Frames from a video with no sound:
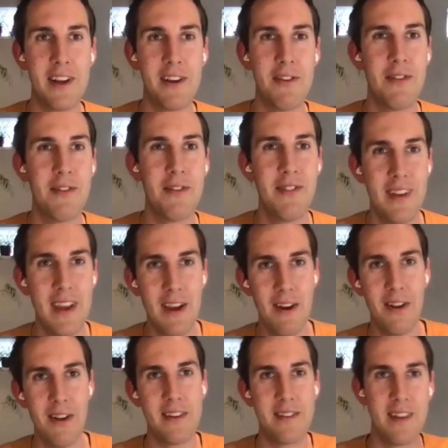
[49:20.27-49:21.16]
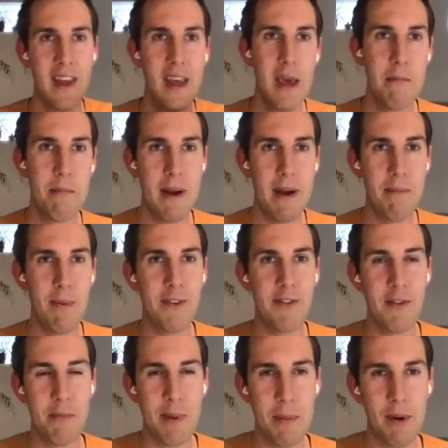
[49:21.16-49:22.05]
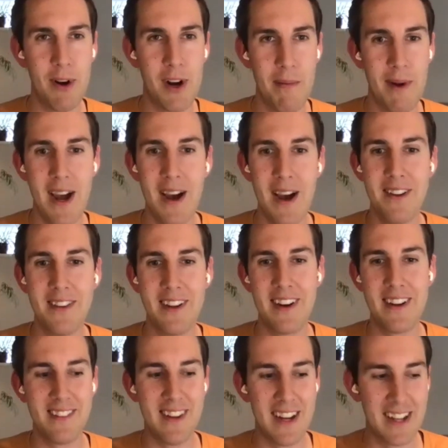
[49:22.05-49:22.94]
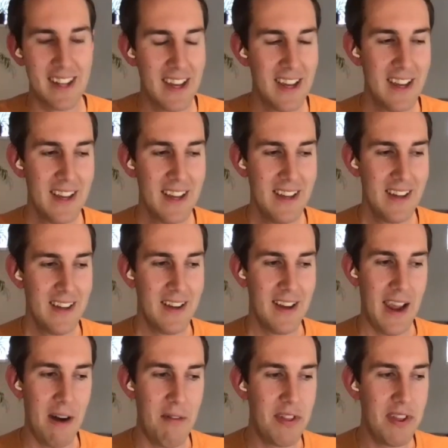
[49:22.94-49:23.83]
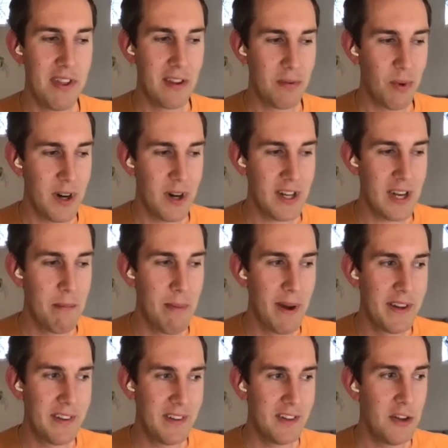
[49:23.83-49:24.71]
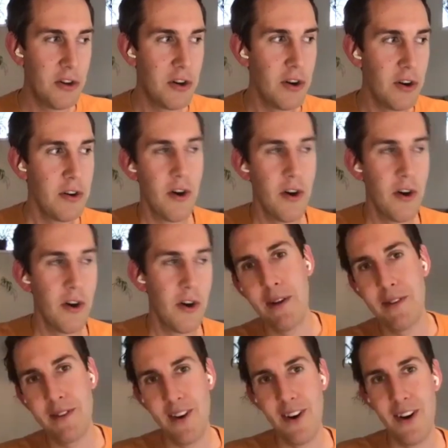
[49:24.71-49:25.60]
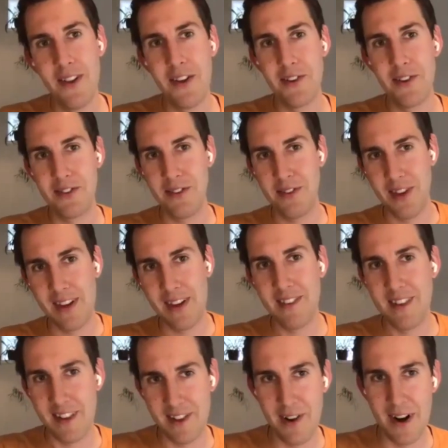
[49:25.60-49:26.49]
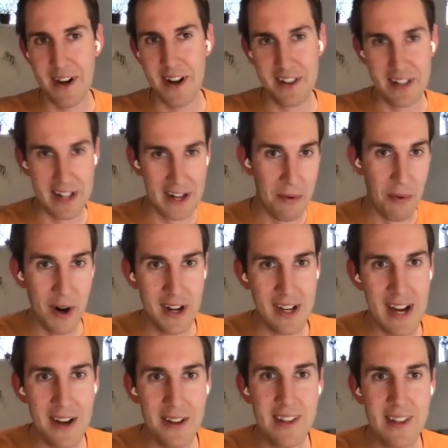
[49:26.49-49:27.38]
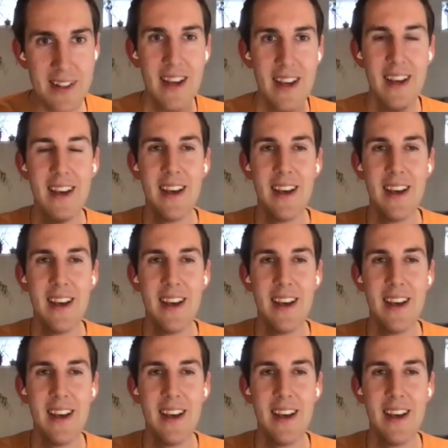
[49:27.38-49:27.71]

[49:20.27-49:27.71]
Like you see all these papers from people coming out and it's like everything is working, but you don't know about all those things they tried that didn't work out.